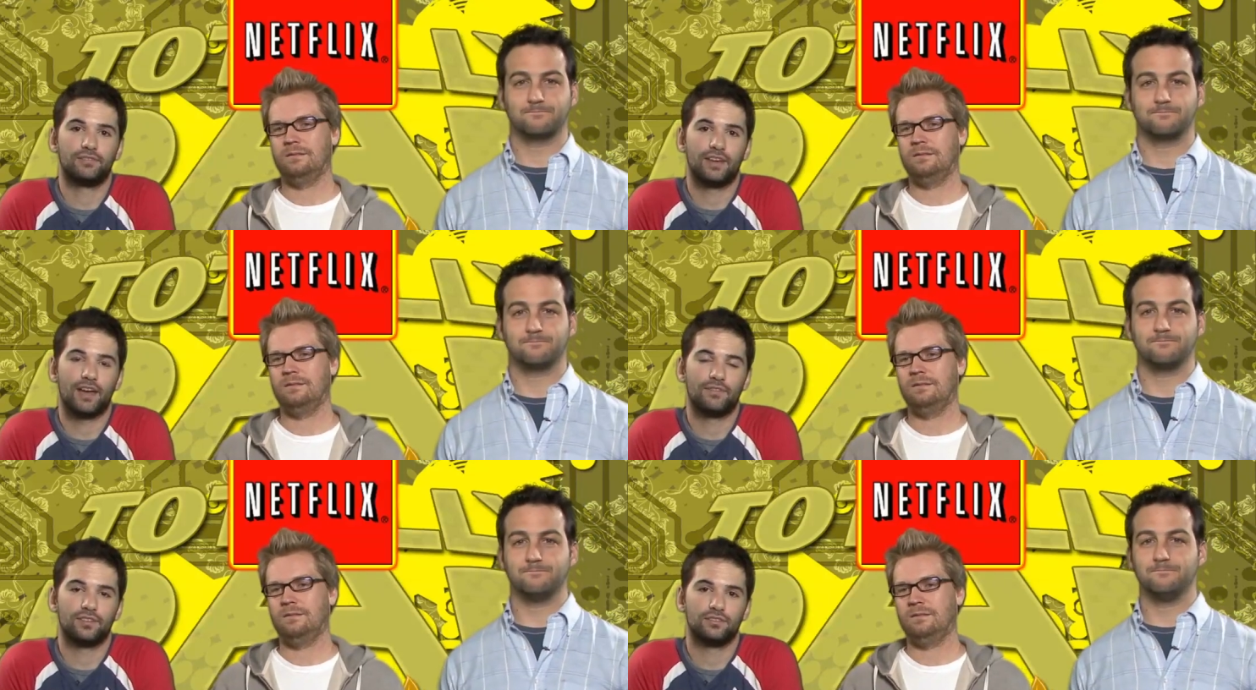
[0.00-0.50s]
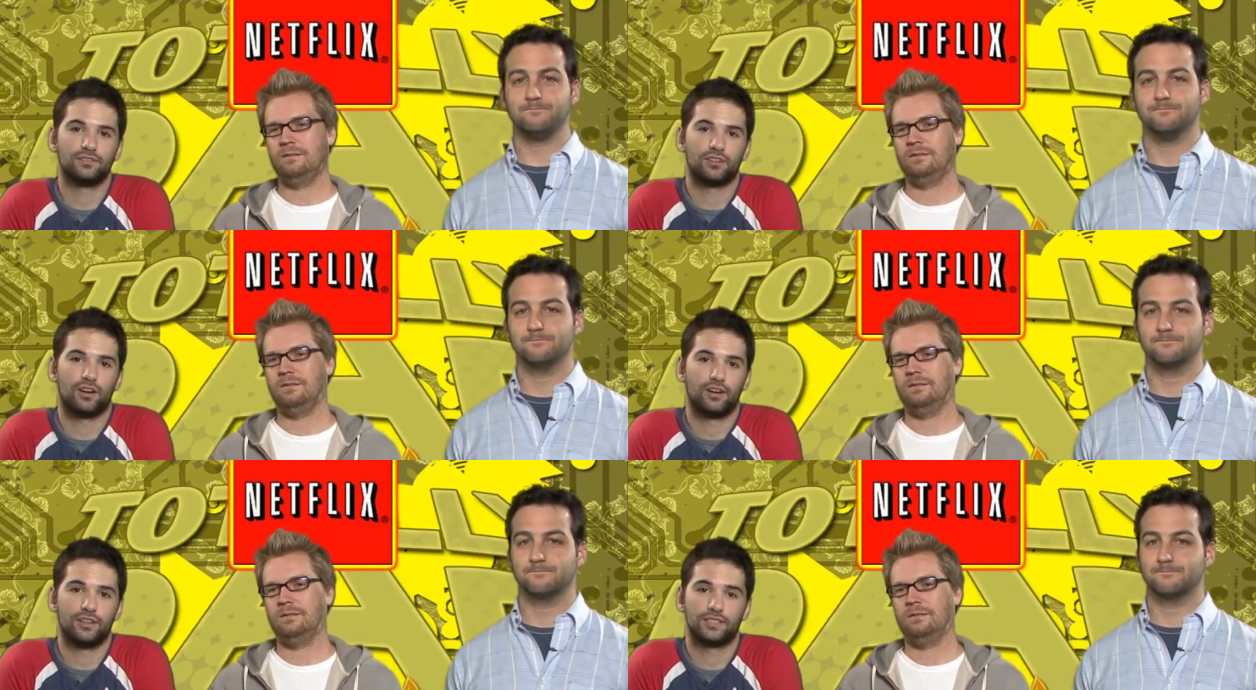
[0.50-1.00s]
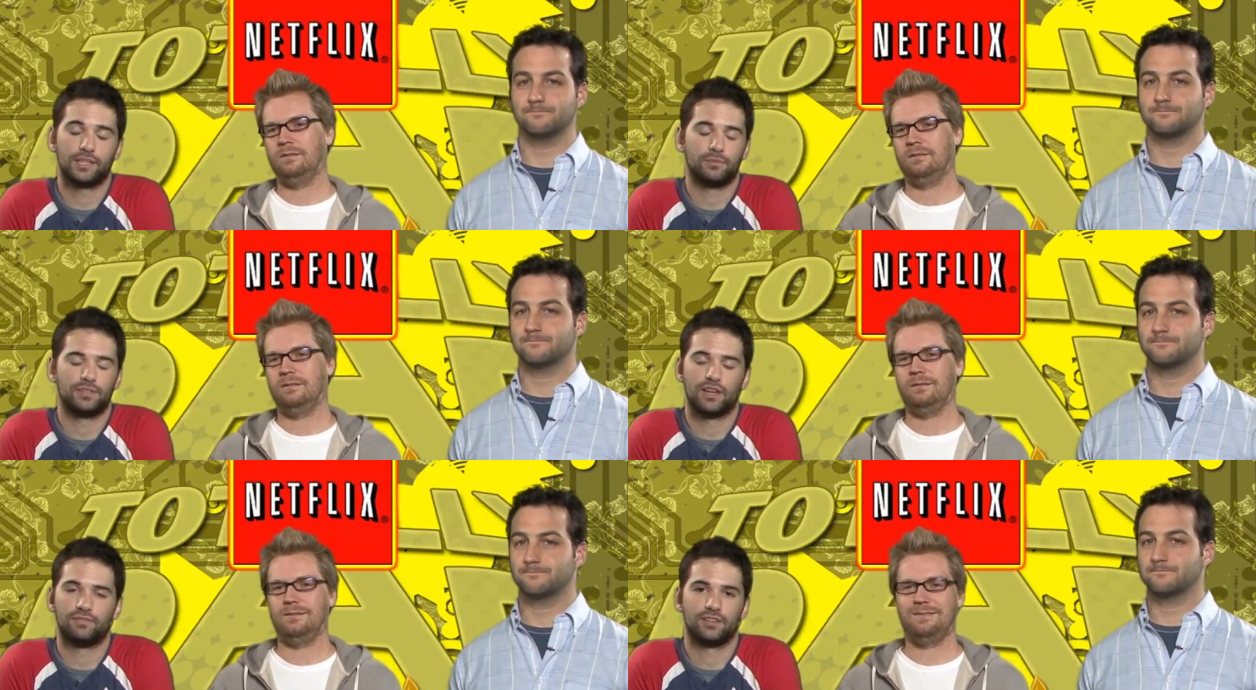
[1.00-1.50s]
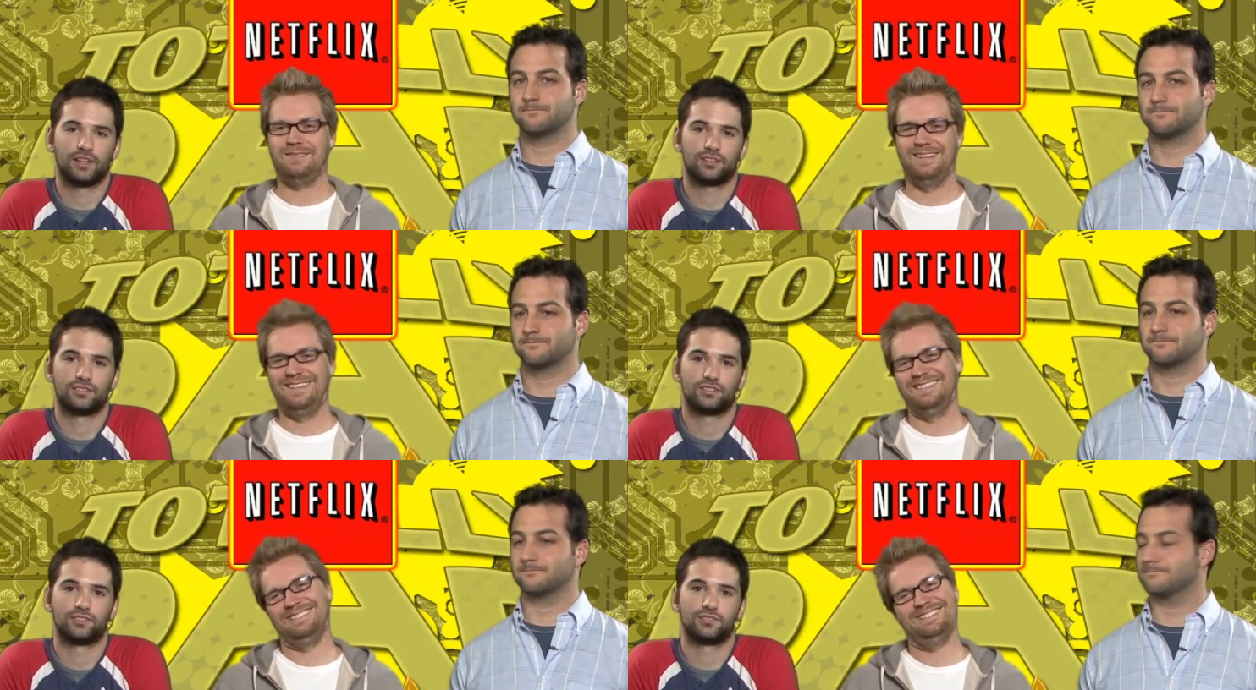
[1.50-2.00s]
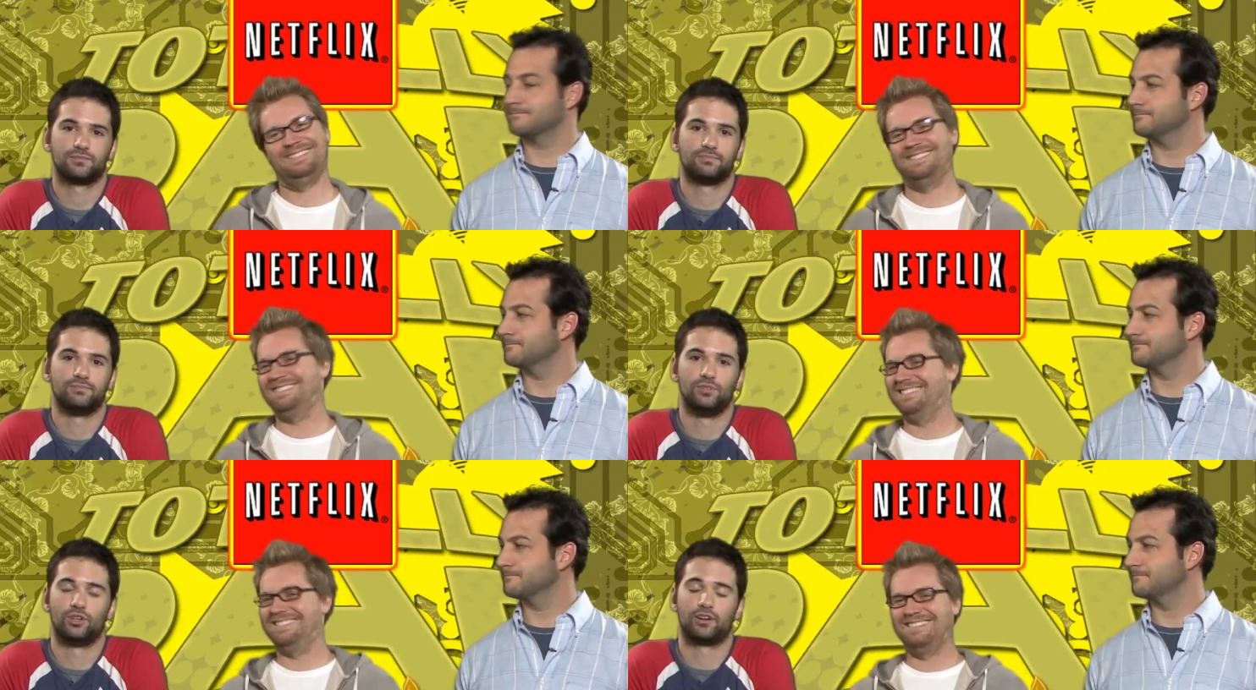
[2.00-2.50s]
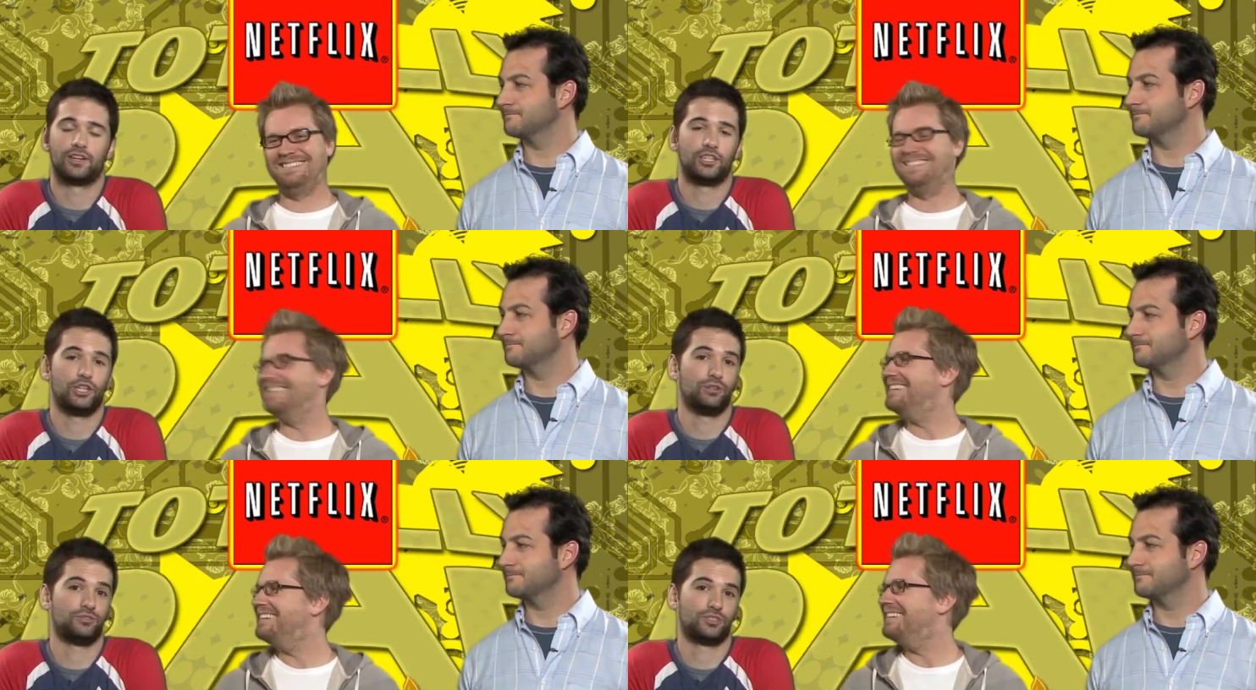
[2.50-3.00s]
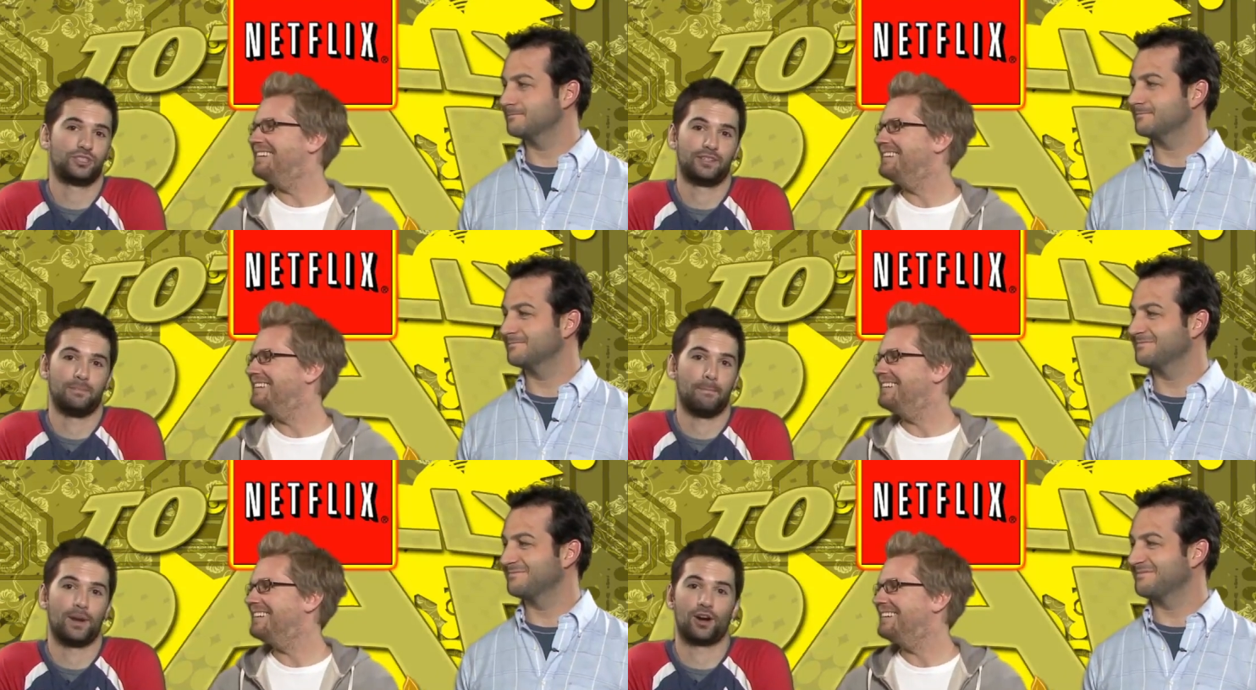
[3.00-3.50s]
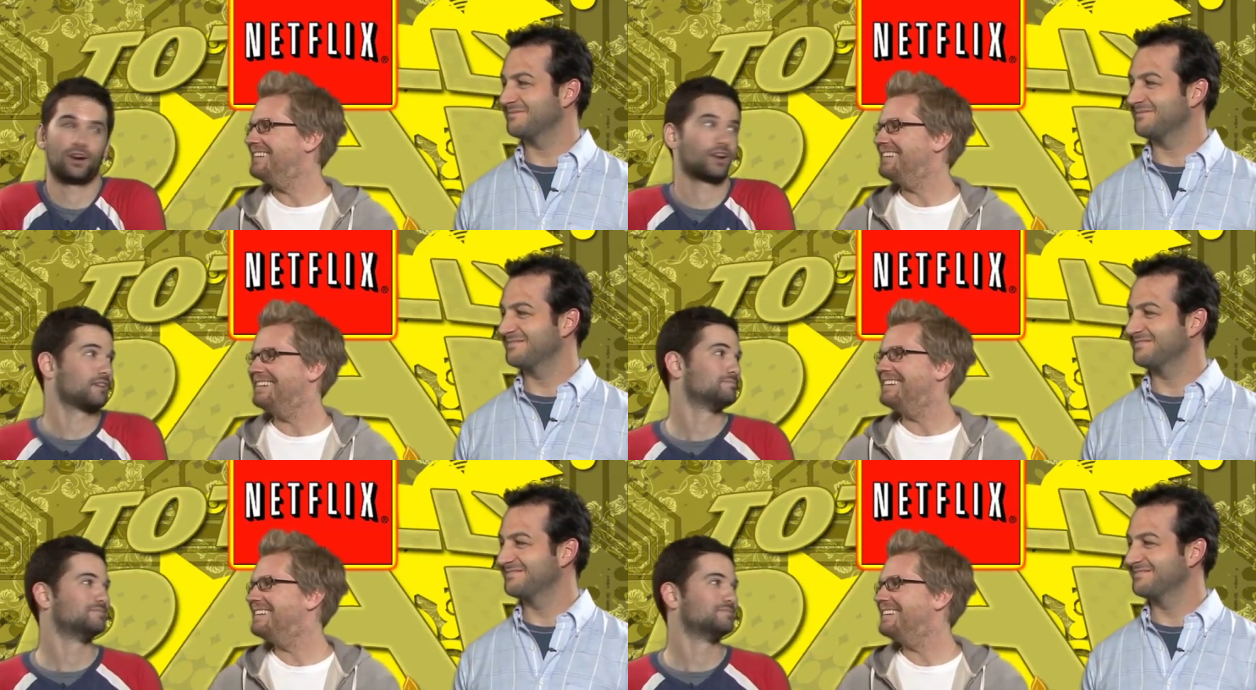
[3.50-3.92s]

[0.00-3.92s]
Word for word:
Speaker 1: if you haven't already signed up to Netflix. You're a douche and berg